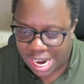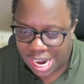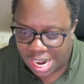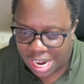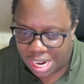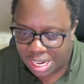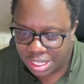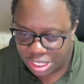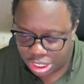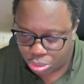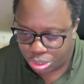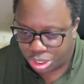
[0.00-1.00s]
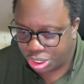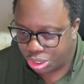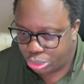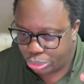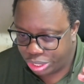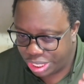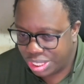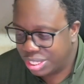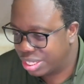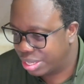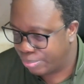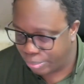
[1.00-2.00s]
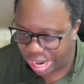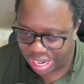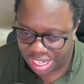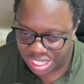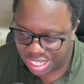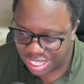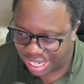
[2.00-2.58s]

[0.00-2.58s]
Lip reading: are switching to these barrels that